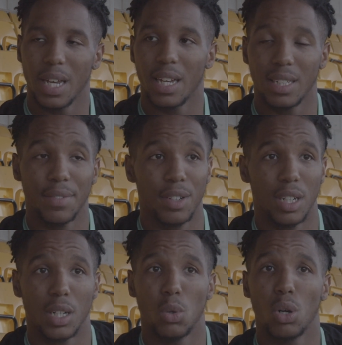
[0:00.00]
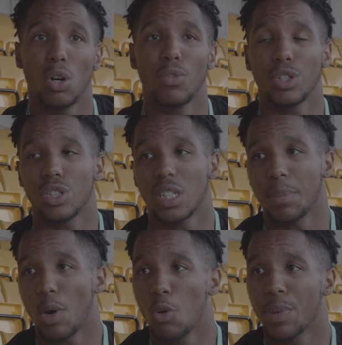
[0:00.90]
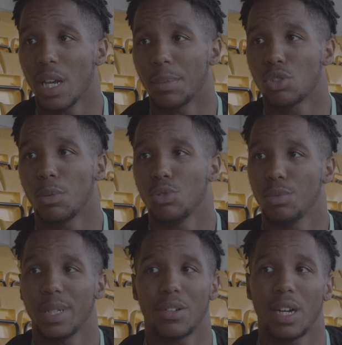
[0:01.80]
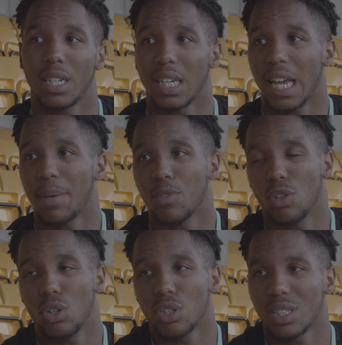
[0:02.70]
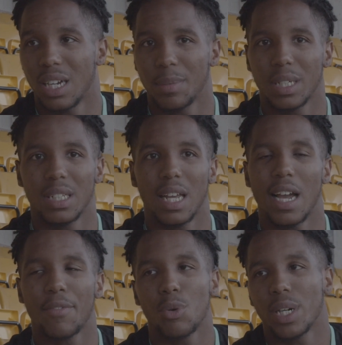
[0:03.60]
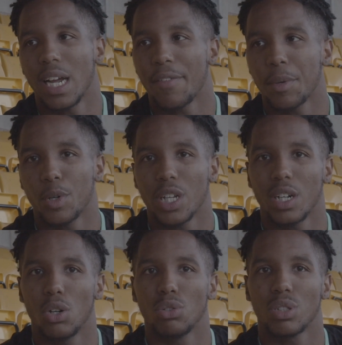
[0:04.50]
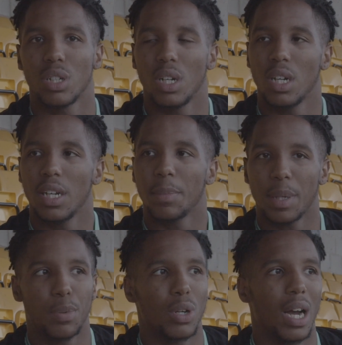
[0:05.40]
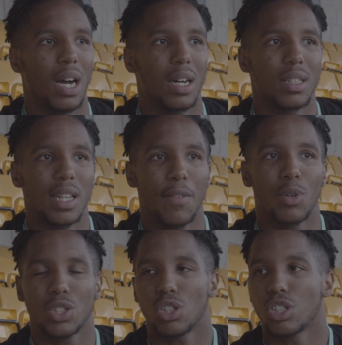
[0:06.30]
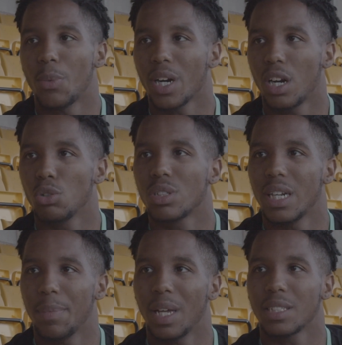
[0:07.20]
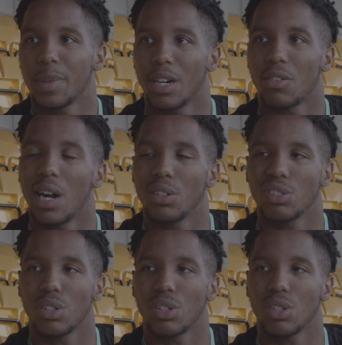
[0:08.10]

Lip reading: Yeah, definitely. All over, you see Popey up top, who's been around the game for a long time. Everybody knows people everyone's got someone close to them that's been around.